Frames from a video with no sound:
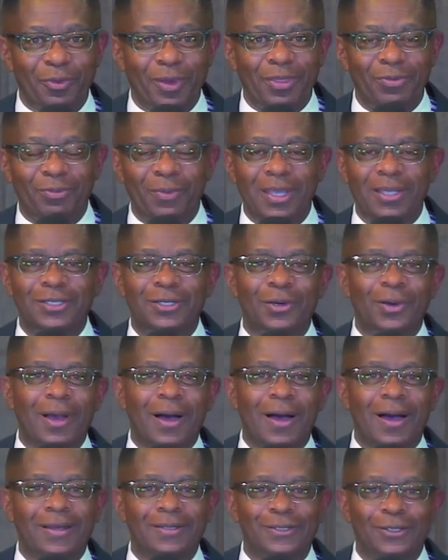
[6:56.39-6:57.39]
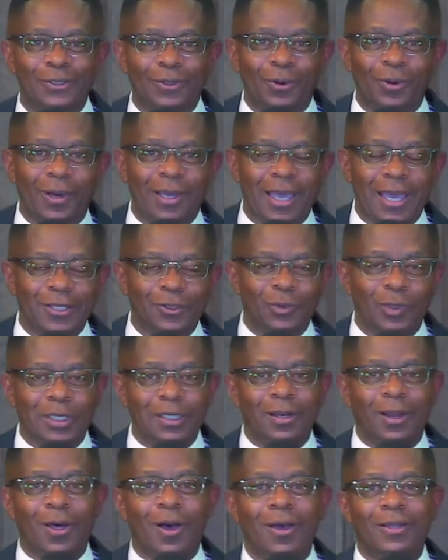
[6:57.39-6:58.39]
We bid you guys joy as we
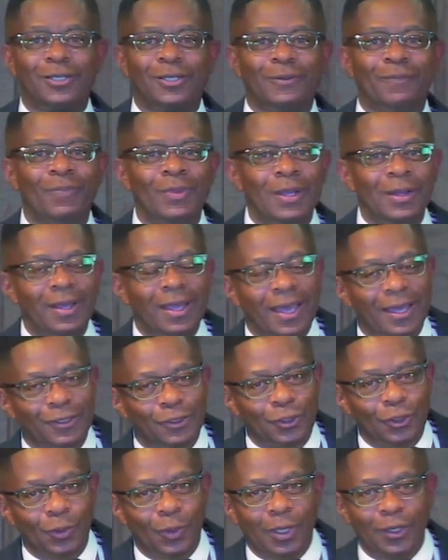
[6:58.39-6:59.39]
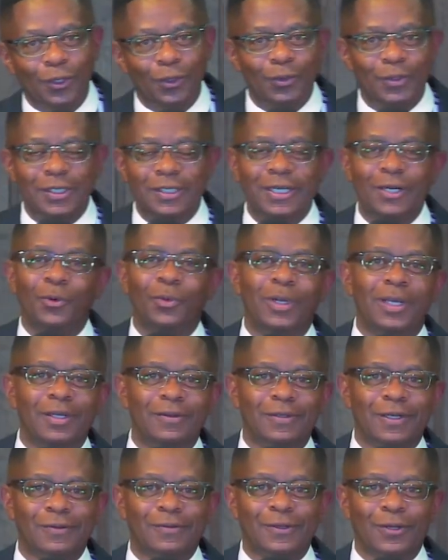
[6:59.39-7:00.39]
launch into a new
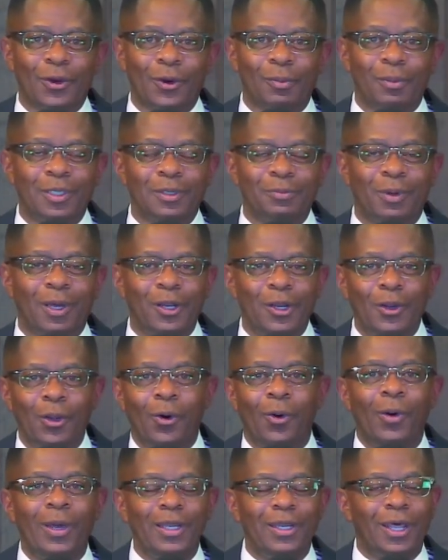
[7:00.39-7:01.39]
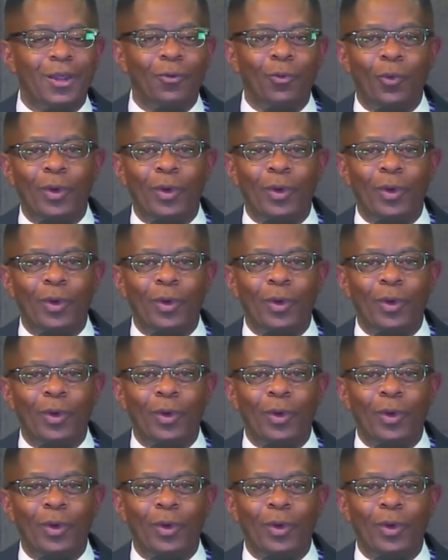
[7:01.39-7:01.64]
series of sermons, but knowing that we